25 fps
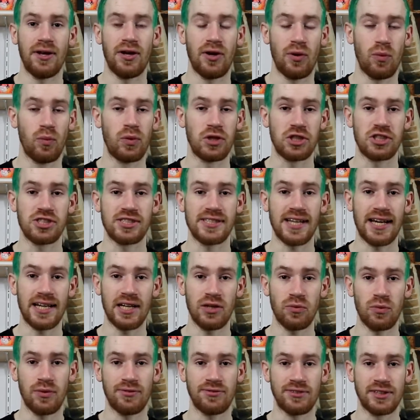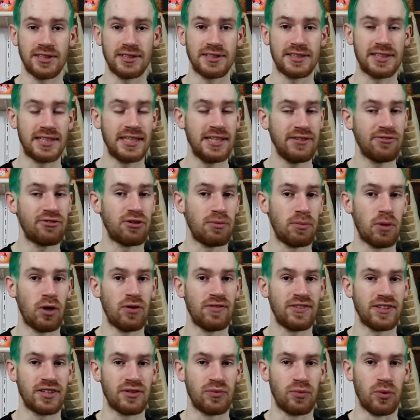Which started with the Tea from
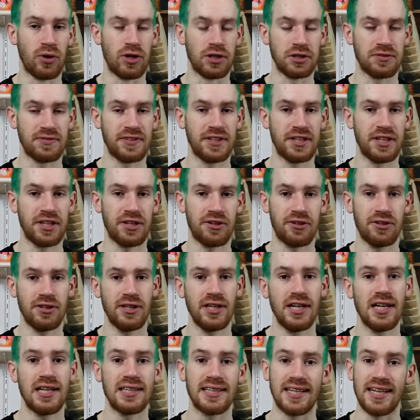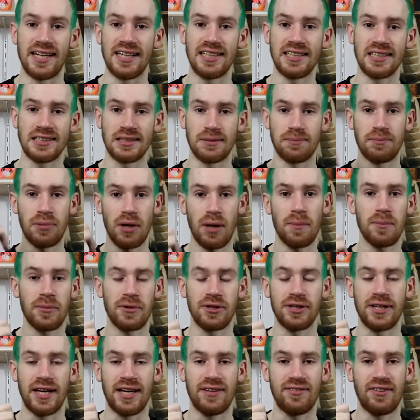Over the World video, then I did the
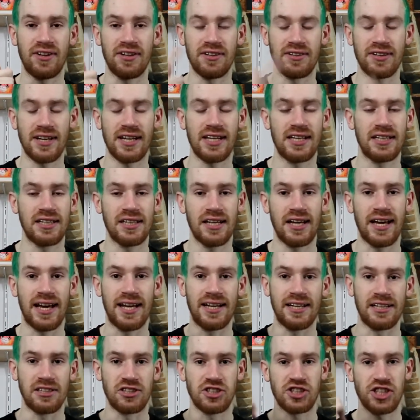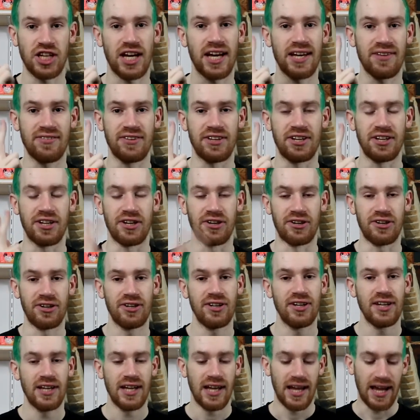Popcorn Advent Calendar and the Chai video,
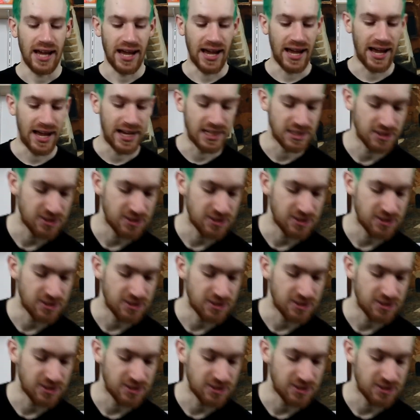and